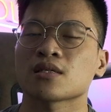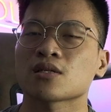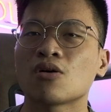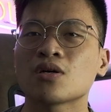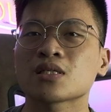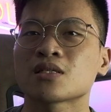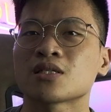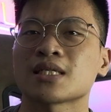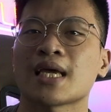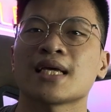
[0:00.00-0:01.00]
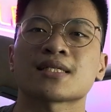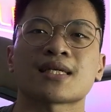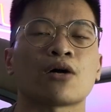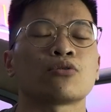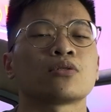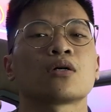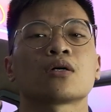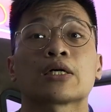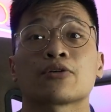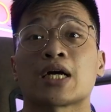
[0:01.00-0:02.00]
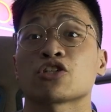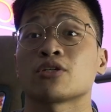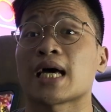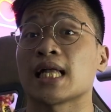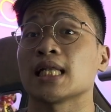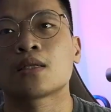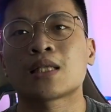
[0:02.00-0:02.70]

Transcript: as long as there is a sound rationale.